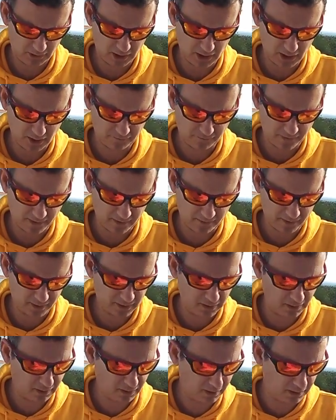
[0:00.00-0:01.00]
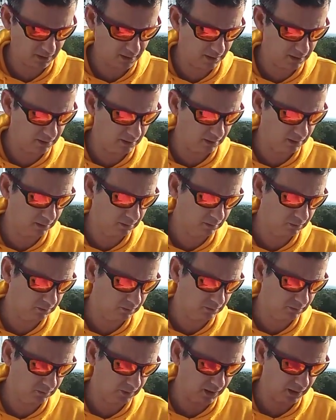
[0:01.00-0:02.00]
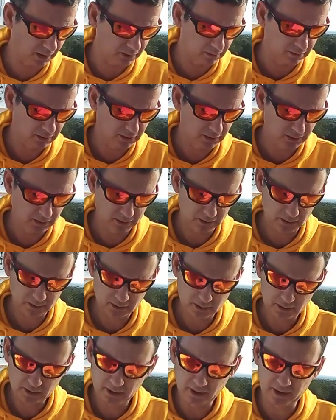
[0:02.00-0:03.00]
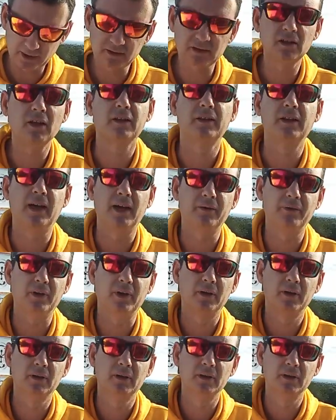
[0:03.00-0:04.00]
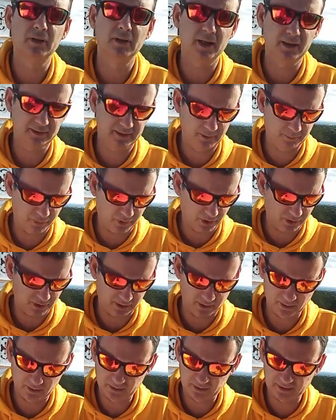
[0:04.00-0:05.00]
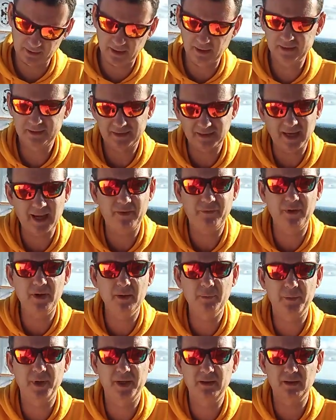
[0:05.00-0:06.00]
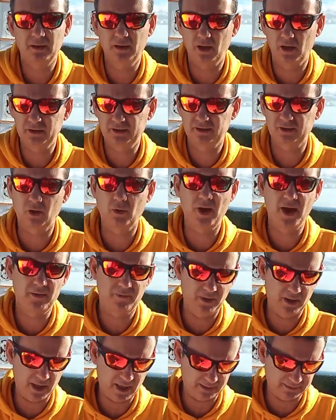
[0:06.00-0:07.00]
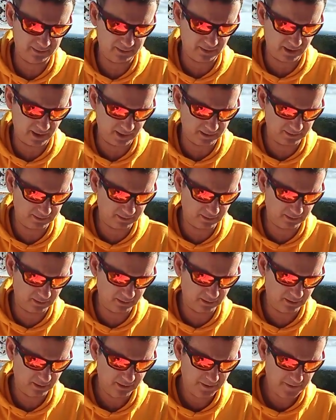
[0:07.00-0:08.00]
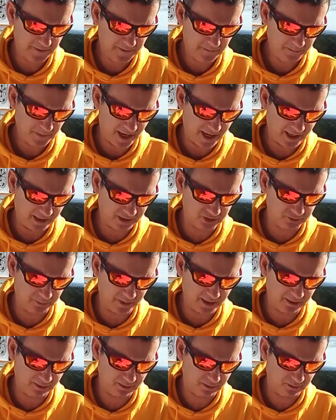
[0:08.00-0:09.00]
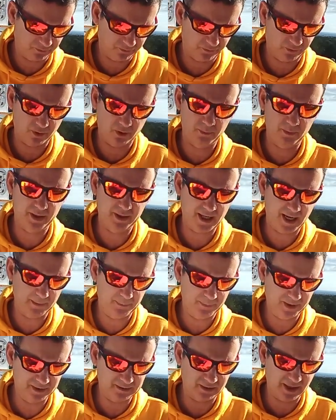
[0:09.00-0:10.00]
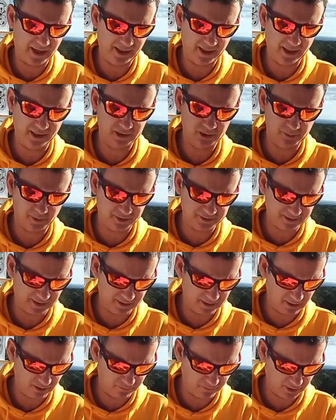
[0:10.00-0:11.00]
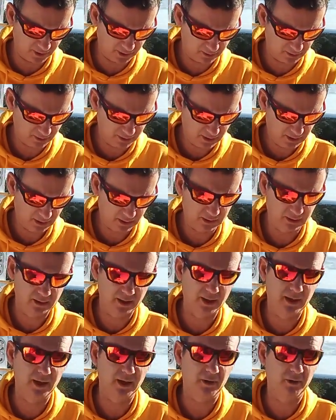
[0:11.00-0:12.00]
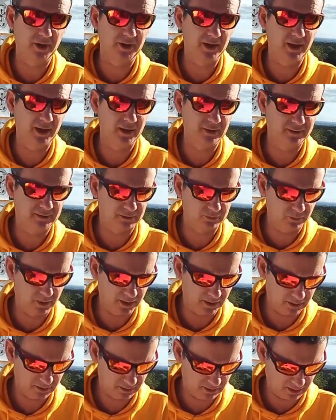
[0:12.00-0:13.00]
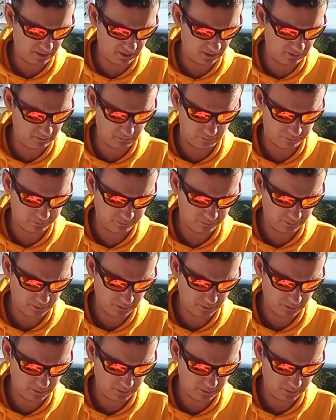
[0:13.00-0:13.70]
Here five hundred eighty. Well, it's not heavy. That's important. It's heavy, but not so heavy as as uh, I expect from an eyepiece like Explore Scientific. The grenades ones, um,